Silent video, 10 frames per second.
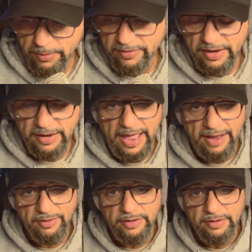I said
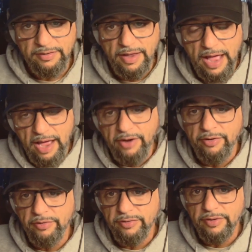excellence
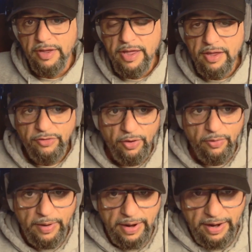honors.
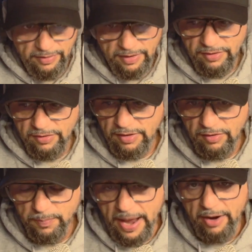So this is
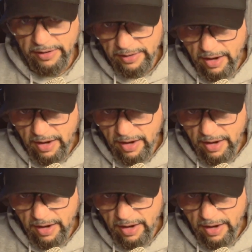inspiring